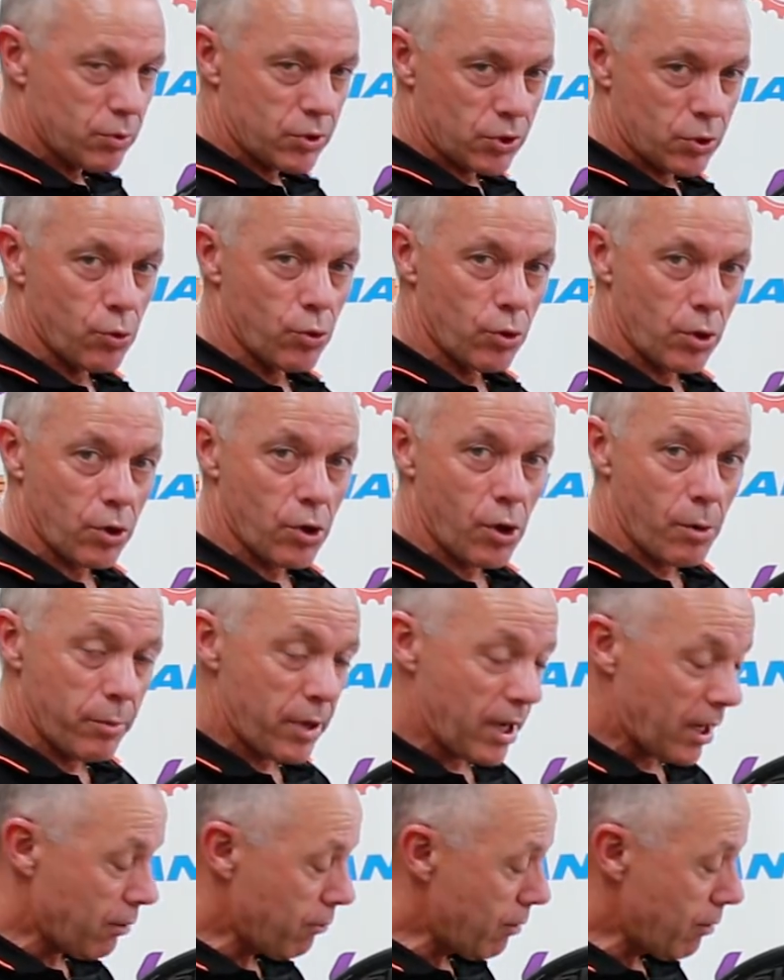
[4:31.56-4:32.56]
what's called a
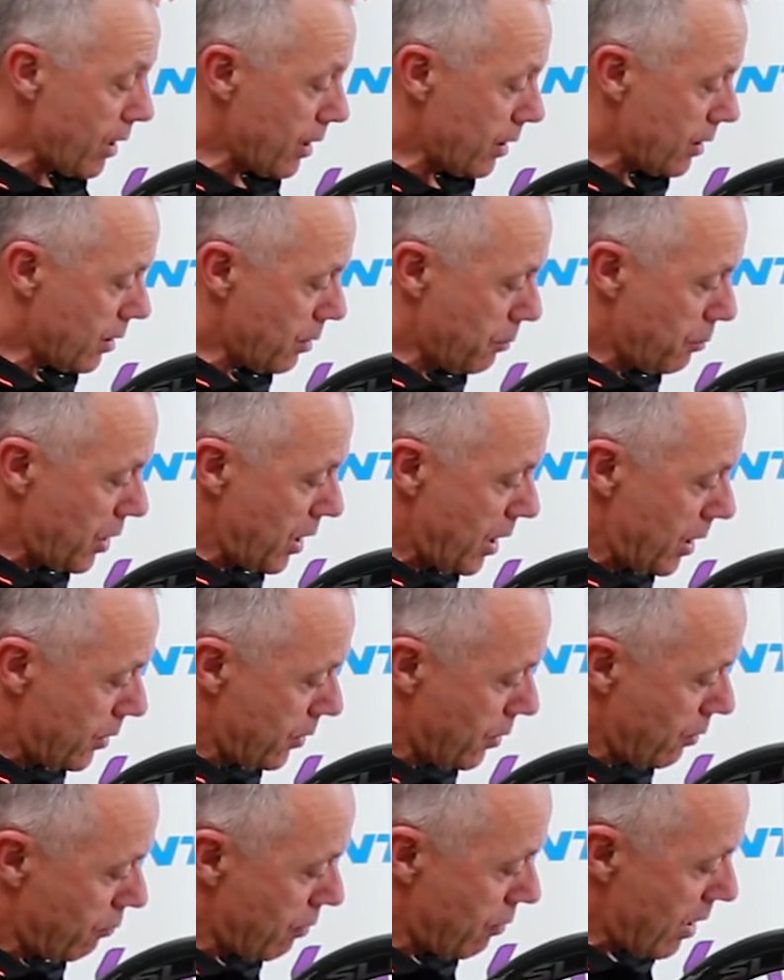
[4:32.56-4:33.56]
compact crank compared
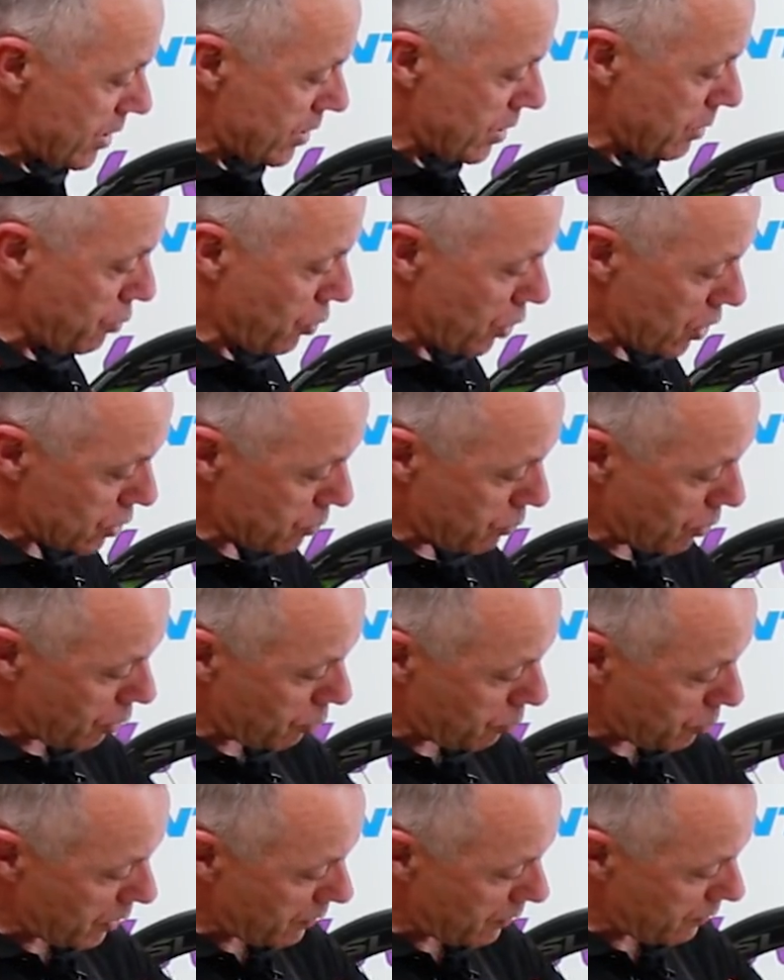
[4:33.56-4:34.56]
to the racing bikes where it
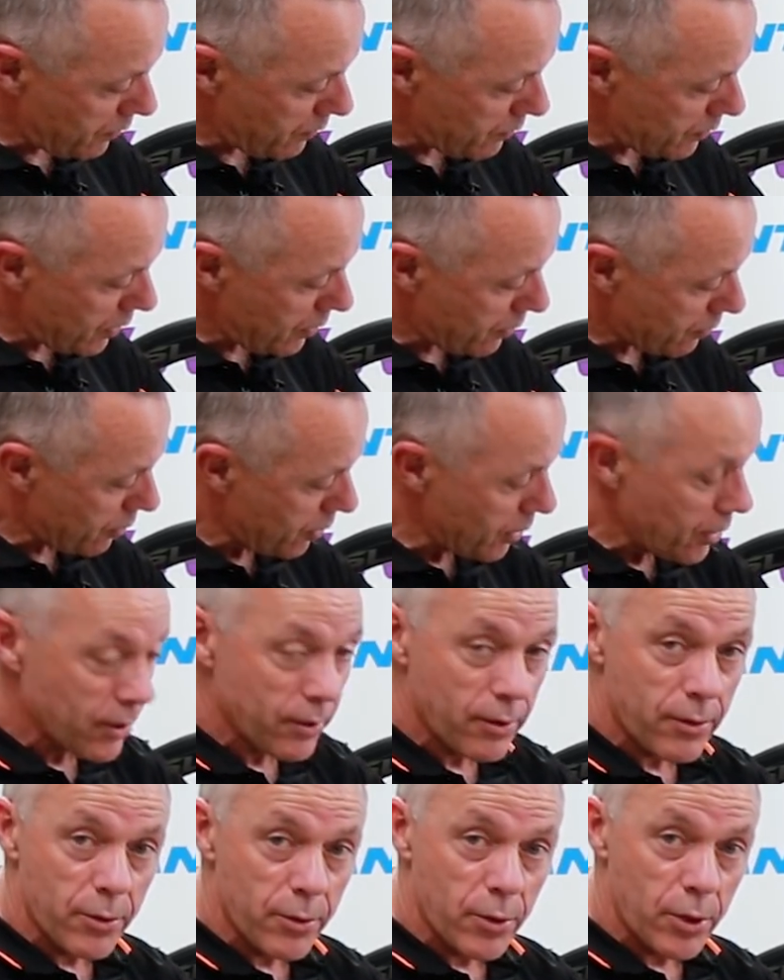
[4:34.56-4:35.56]
will be 53
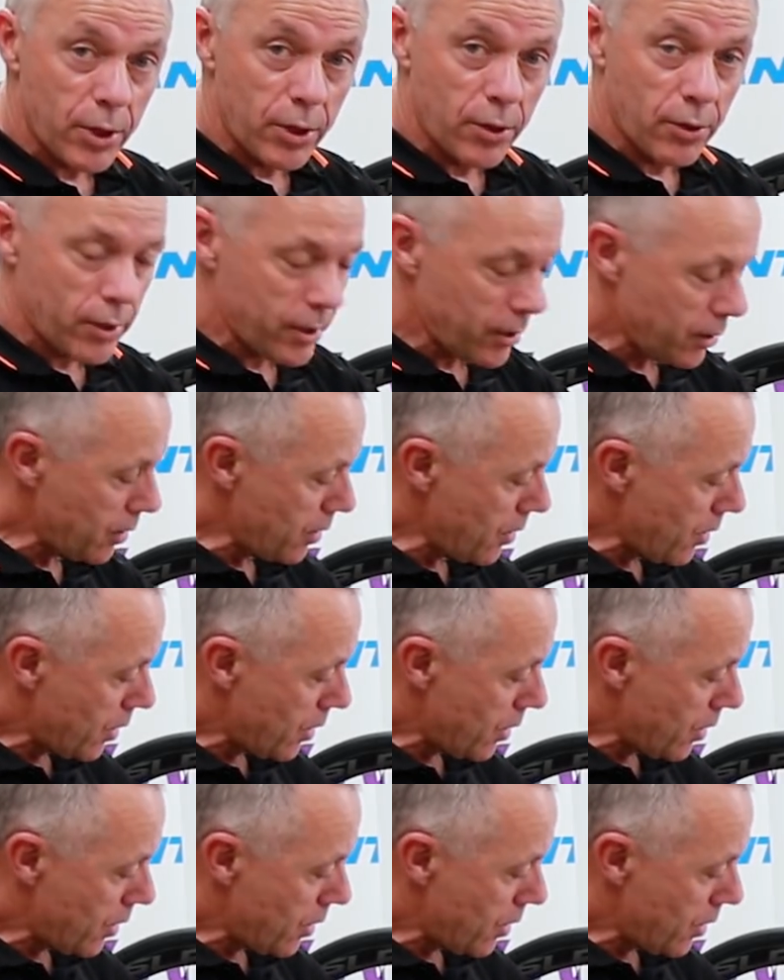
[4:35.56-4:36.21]
and 39.